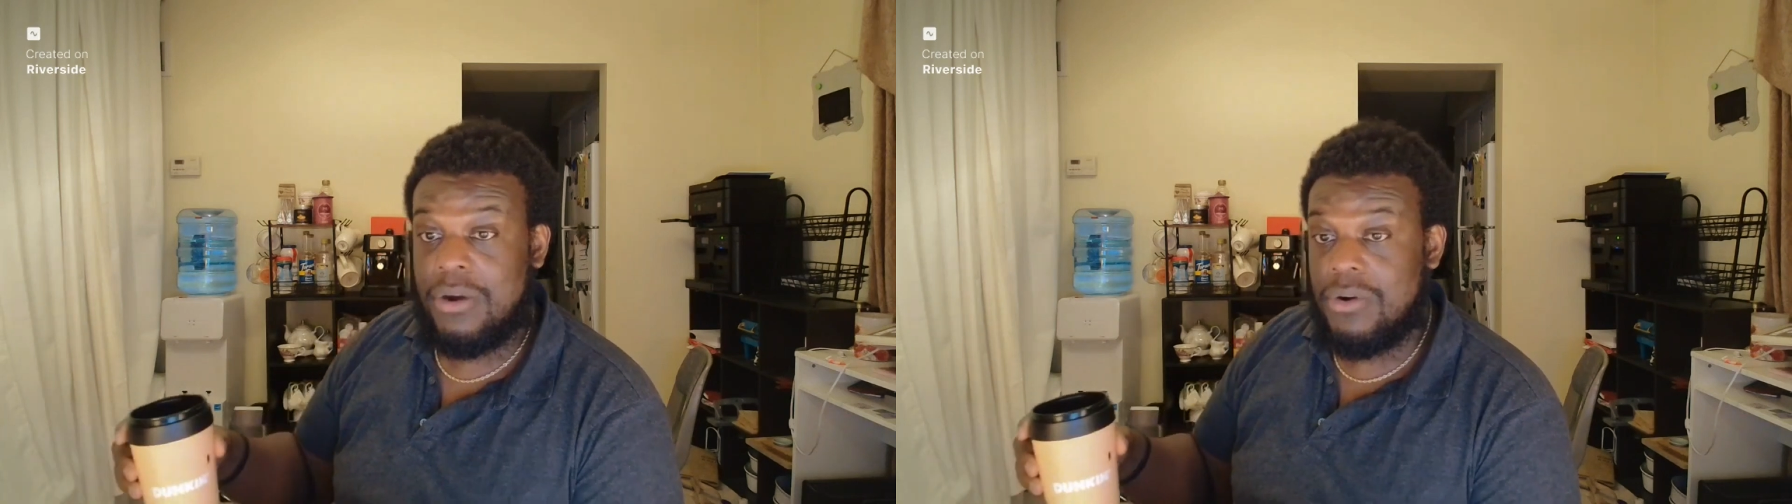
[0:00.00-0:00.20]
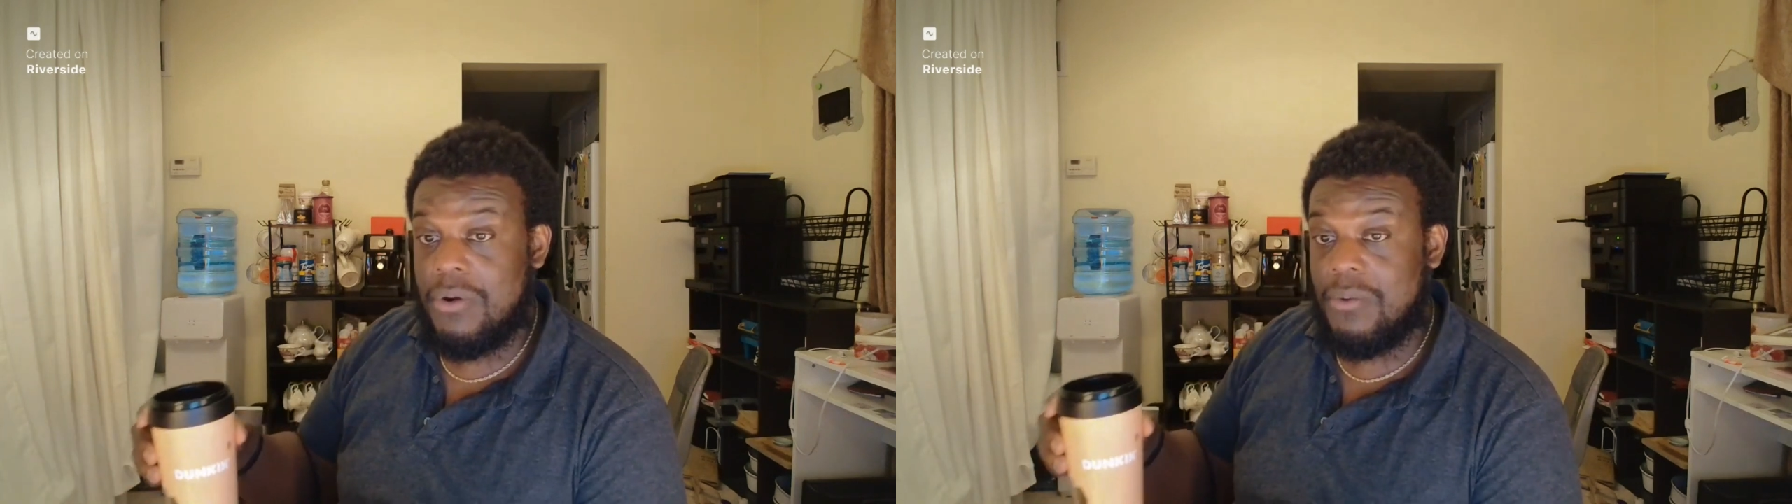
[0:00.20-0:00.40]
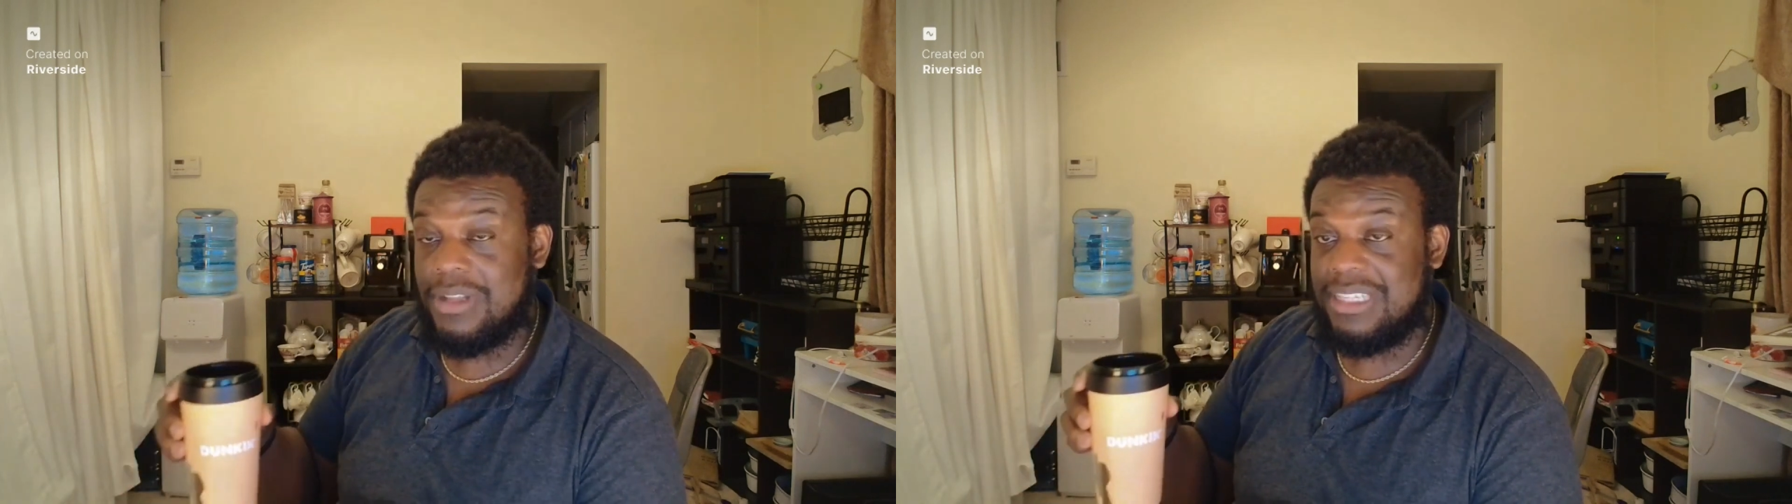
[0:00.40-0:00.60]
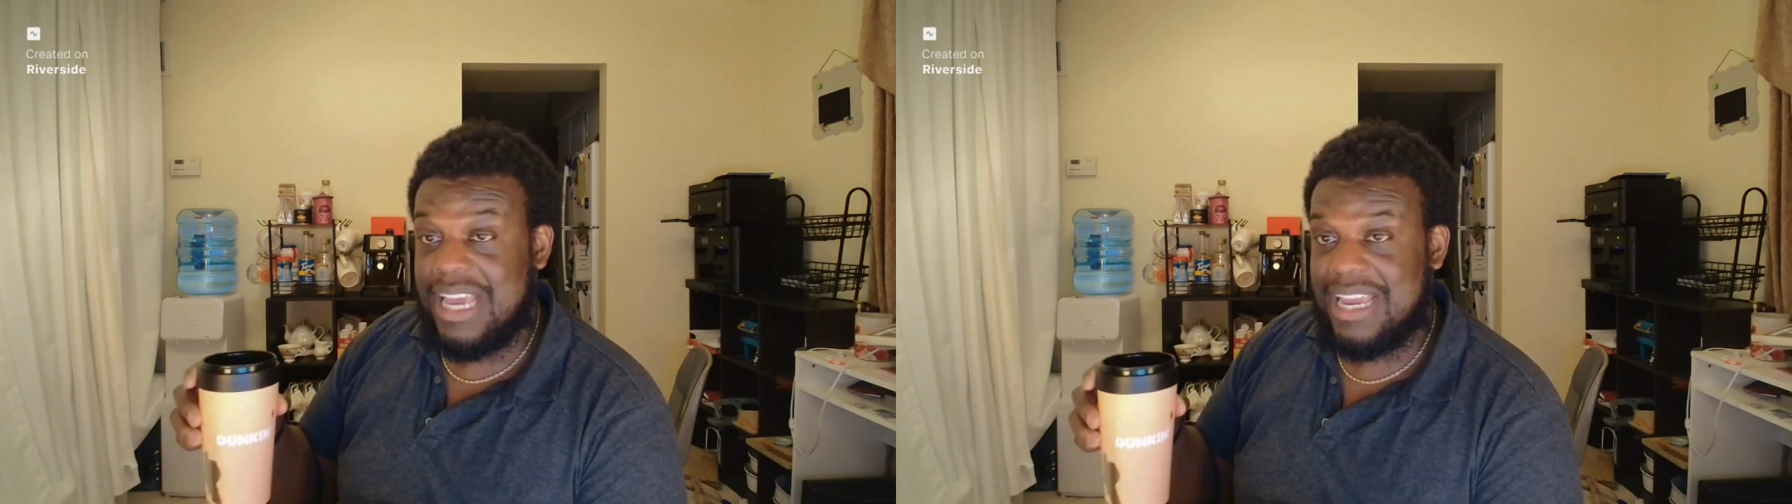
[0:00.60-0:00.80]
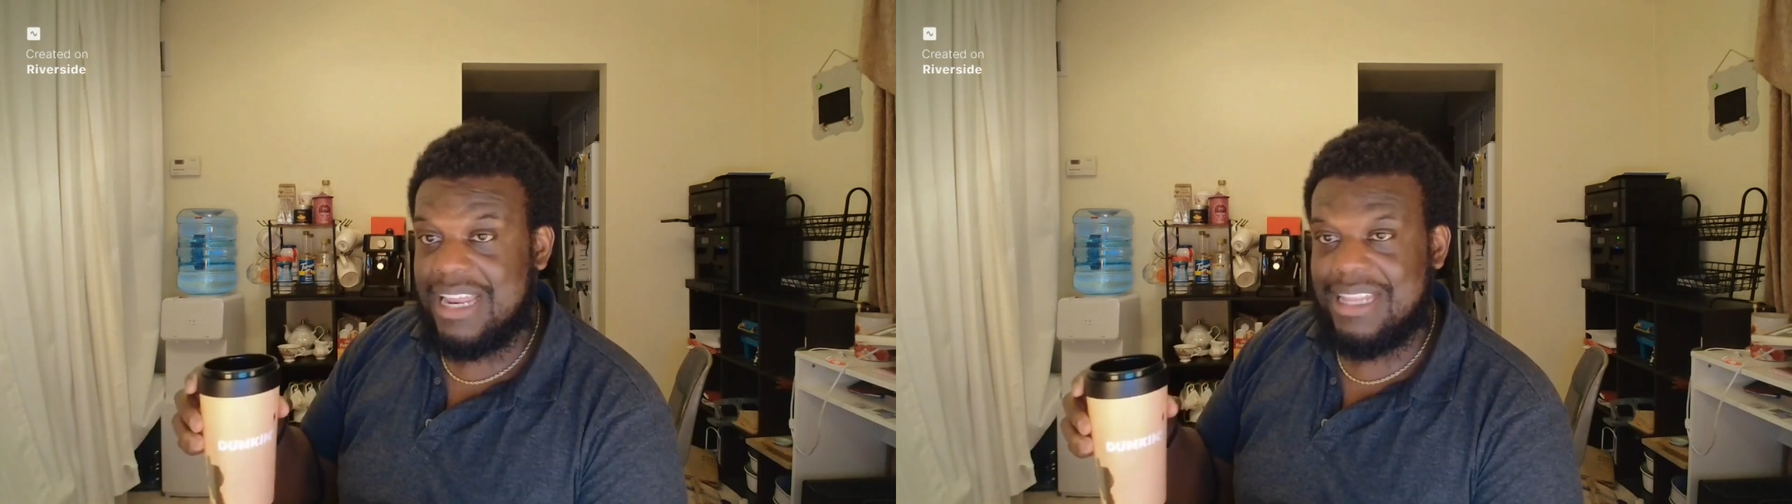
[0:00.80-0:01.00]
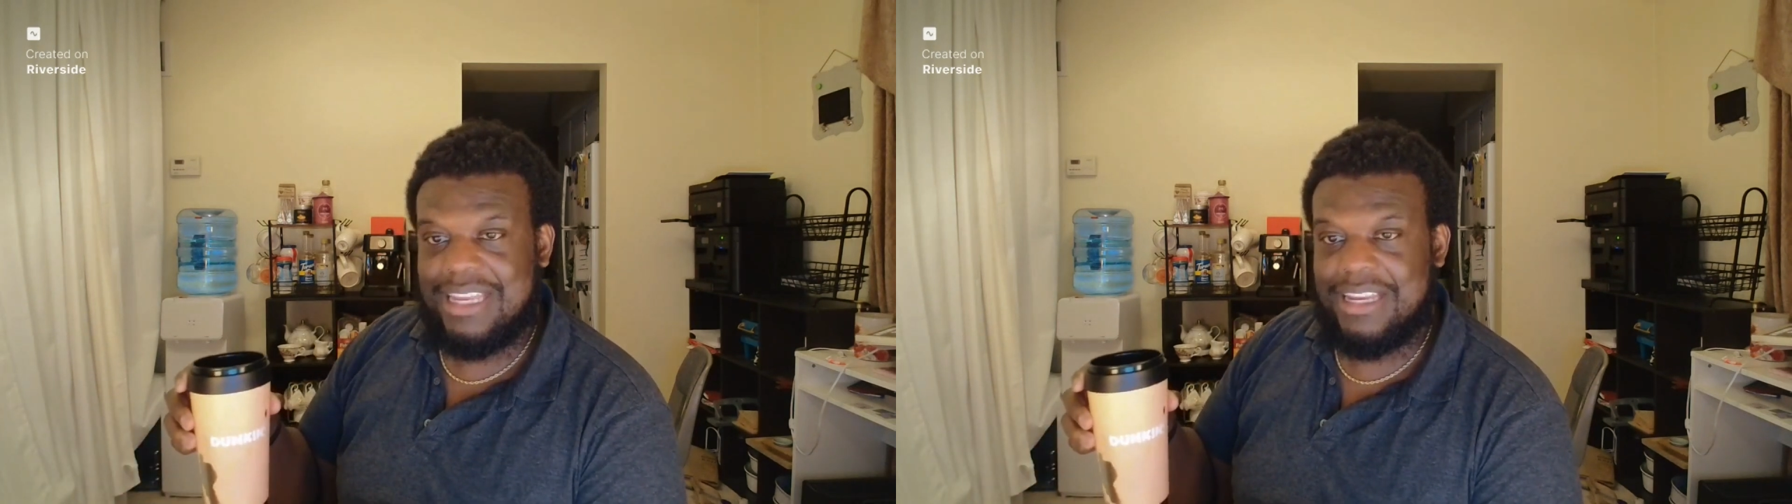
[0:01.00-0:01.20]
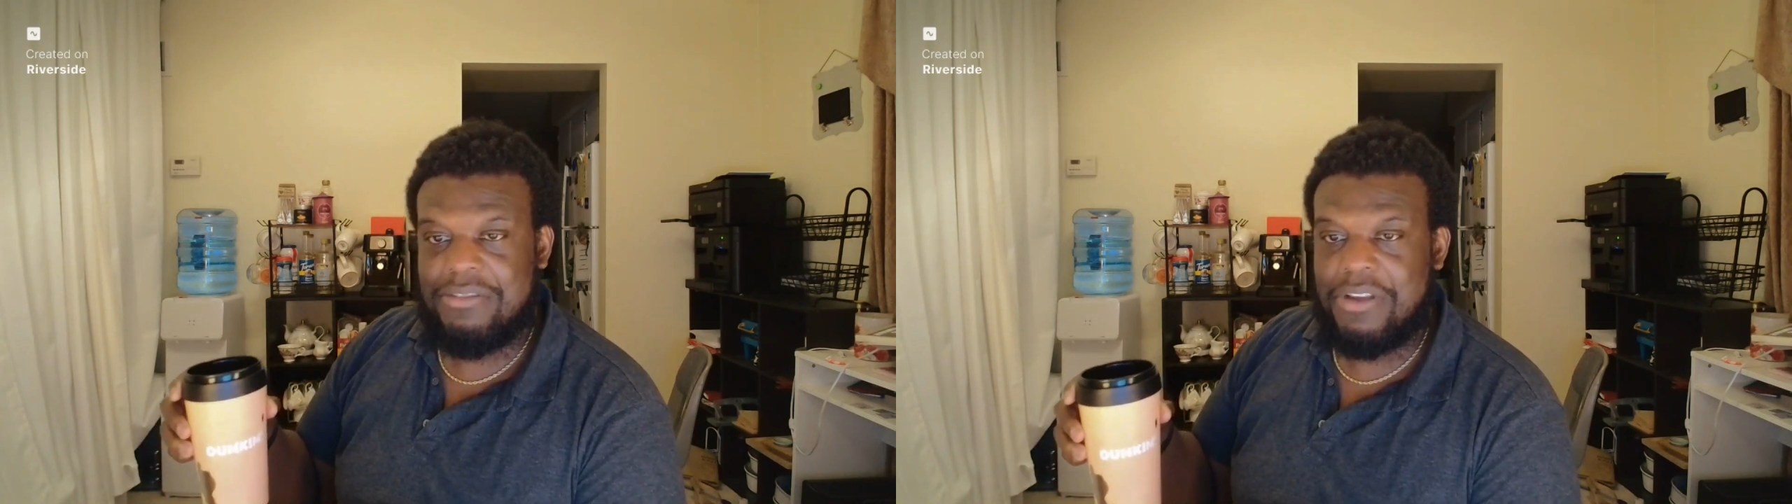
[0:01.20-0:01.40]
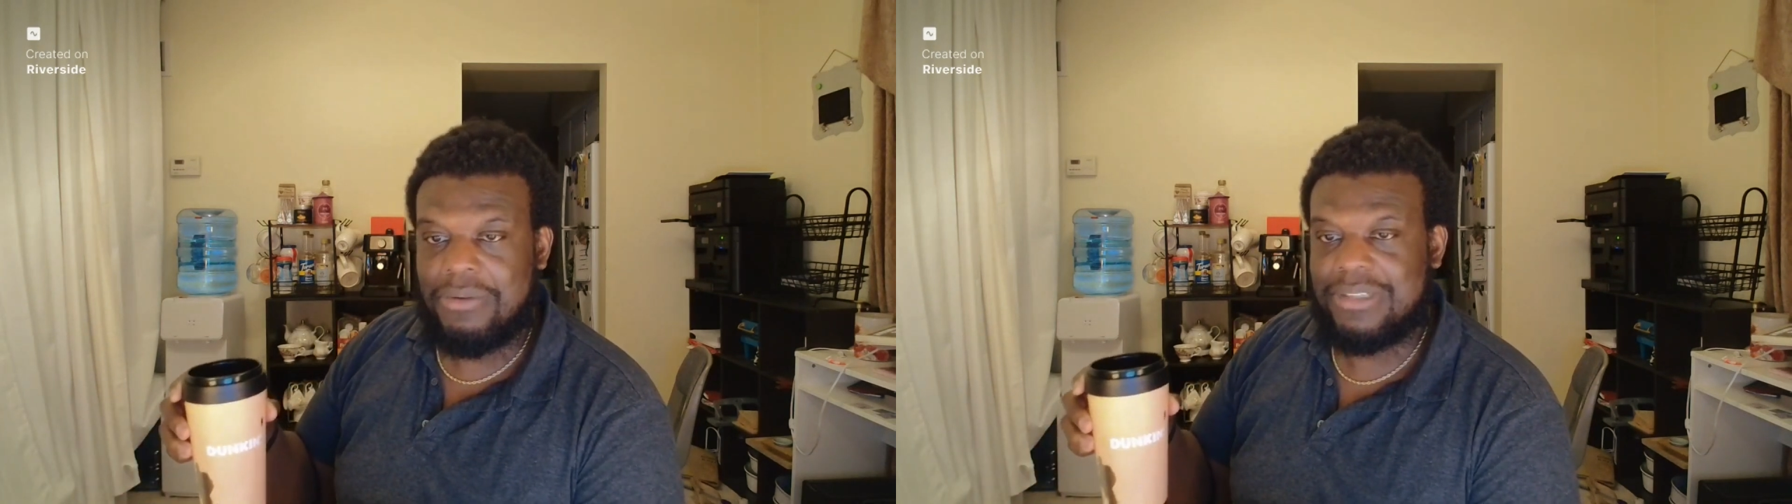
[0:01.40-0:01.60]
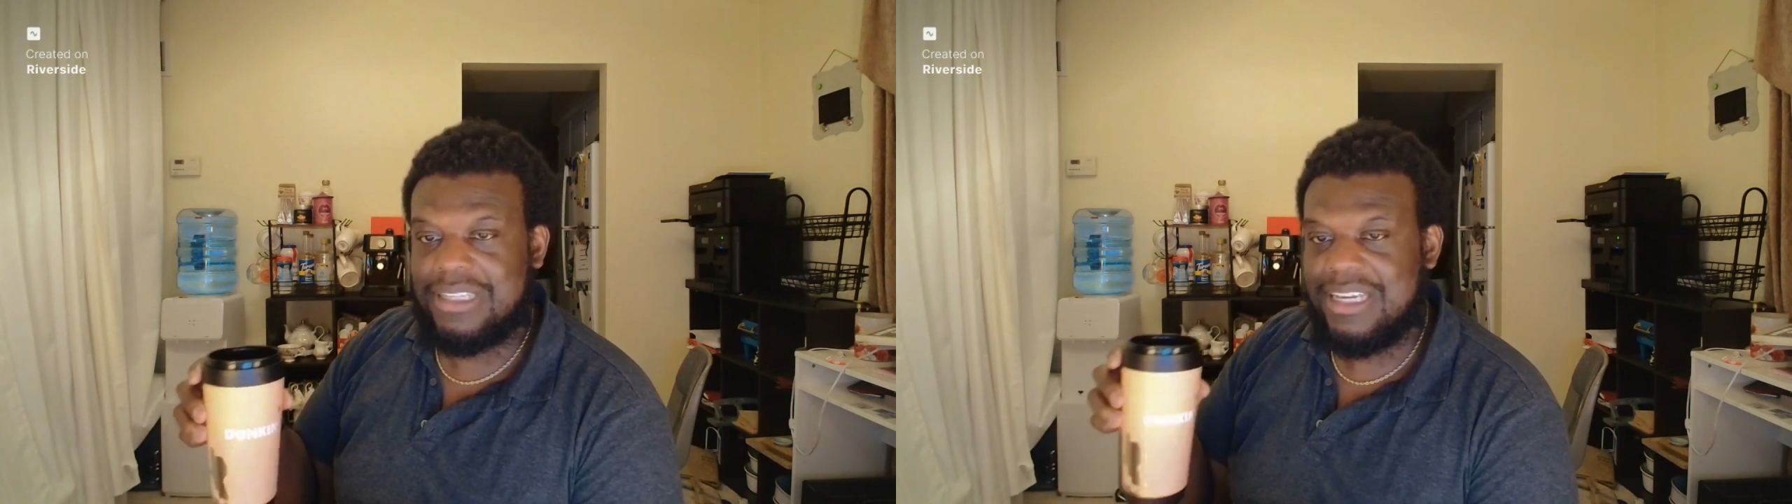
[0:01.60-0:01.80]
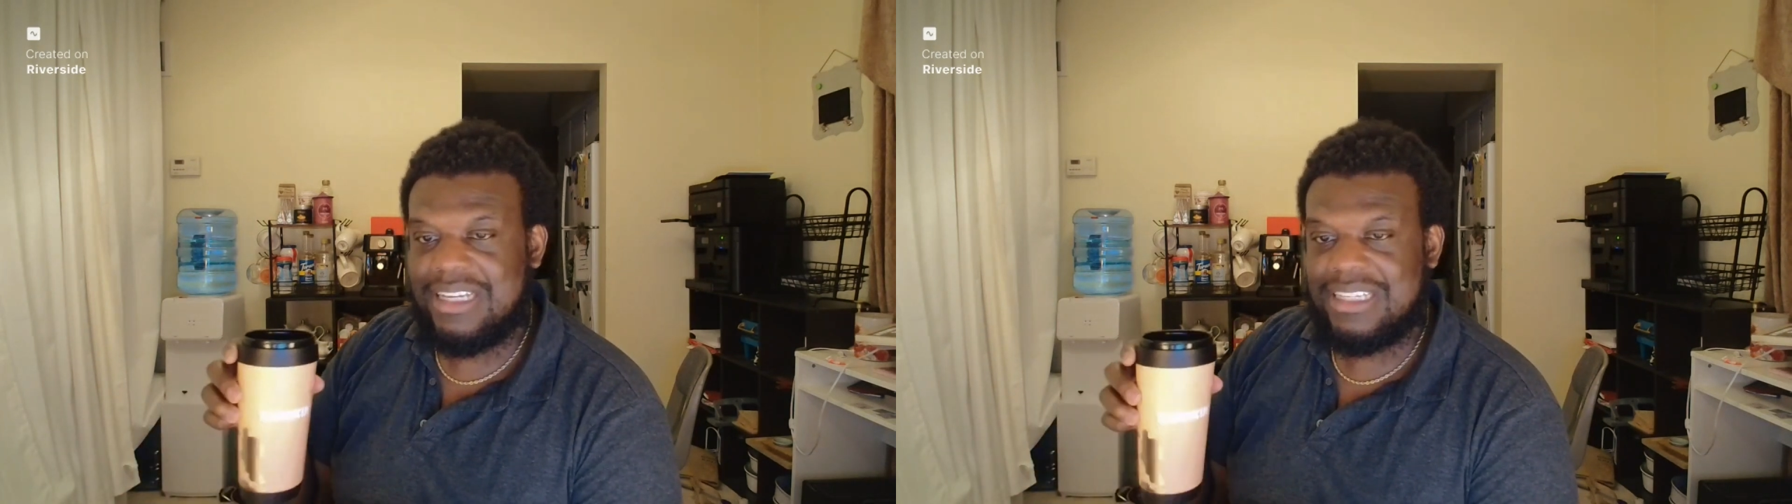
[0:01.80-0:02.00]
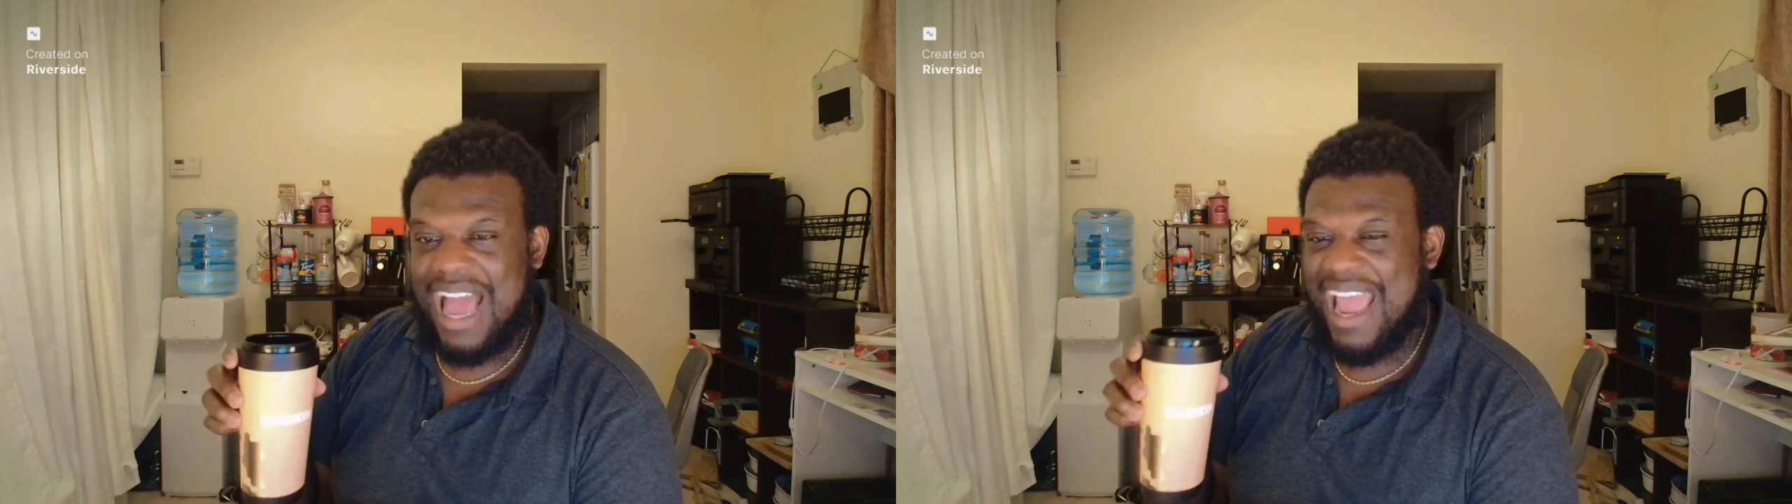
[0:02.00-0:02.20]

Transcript: Hold on 1 second, and then you don't sneeze.